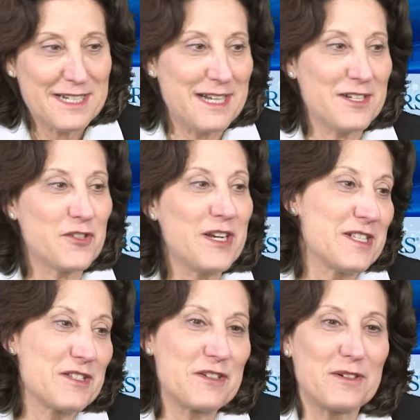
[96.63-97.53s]

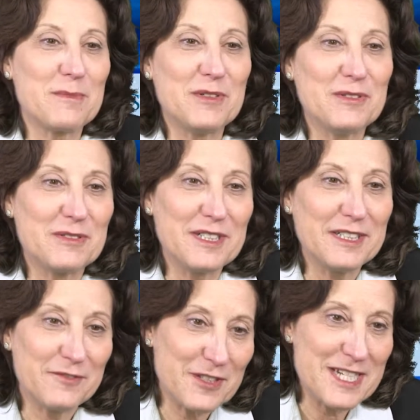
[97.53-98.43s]
transdermal
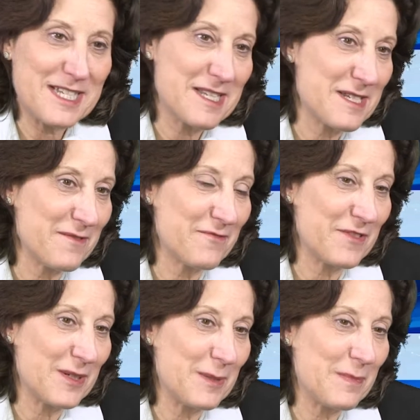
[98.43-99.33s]
delivery system
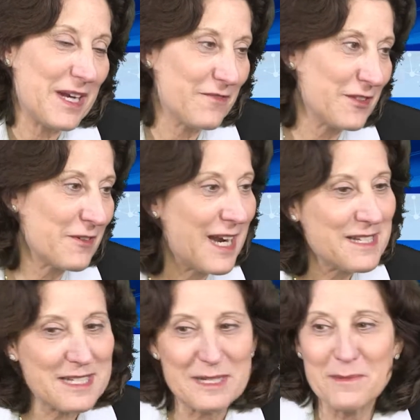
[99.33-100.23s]
for
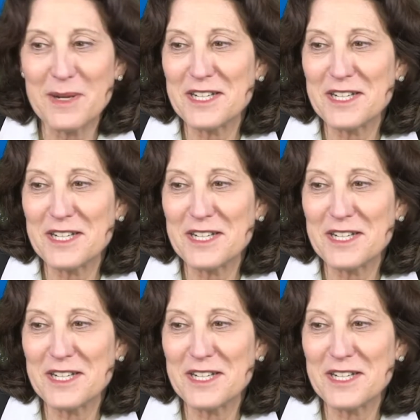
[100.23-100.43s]
pegfilgrastim.